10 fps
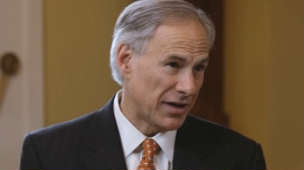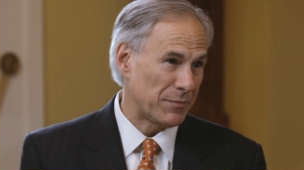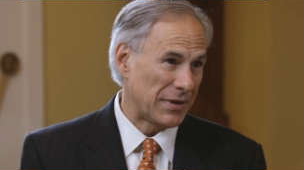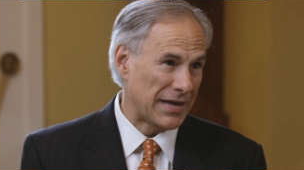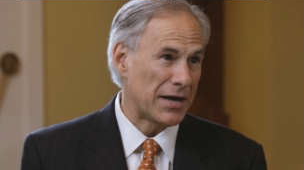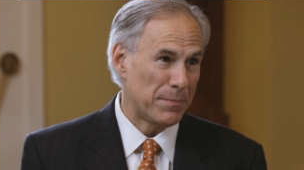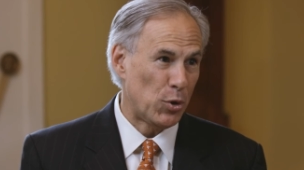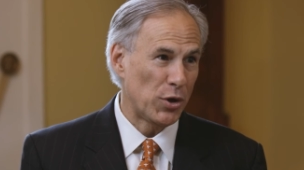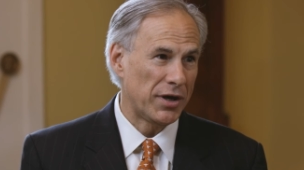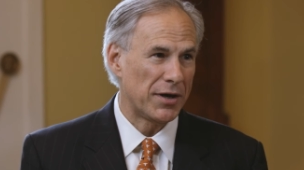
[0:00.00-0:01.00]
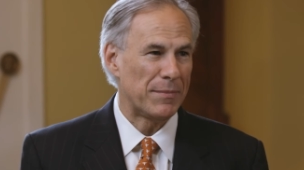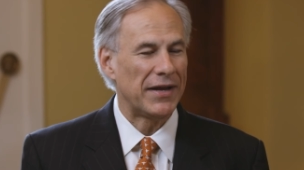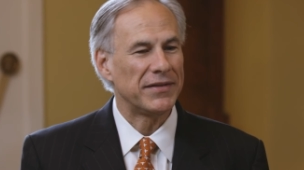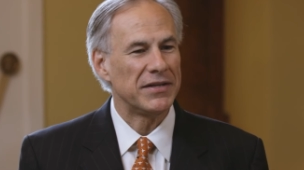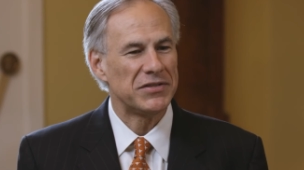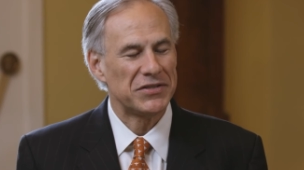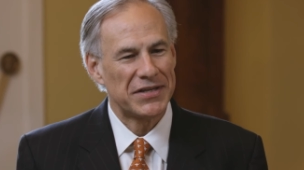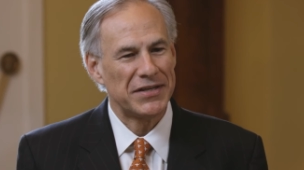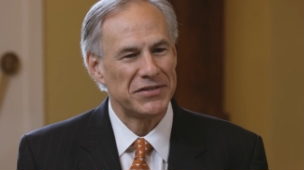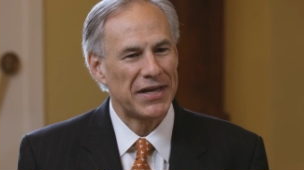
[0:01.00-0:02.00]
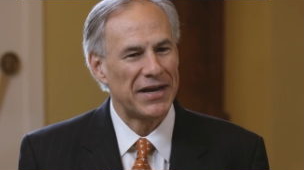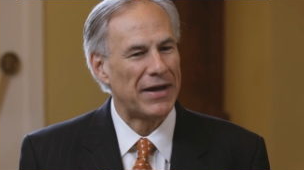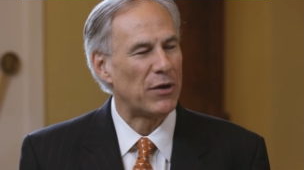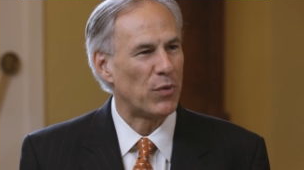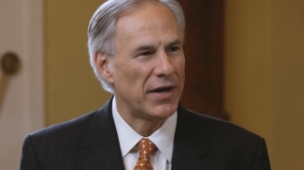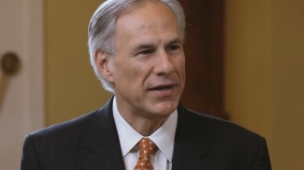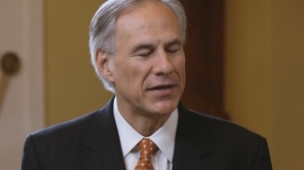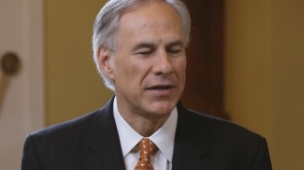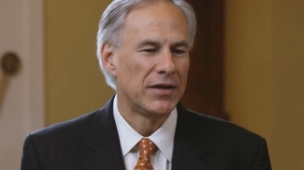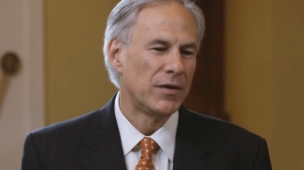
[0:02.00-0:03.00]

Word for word: I could be kind of pointed about this, it's, it's kind of ironic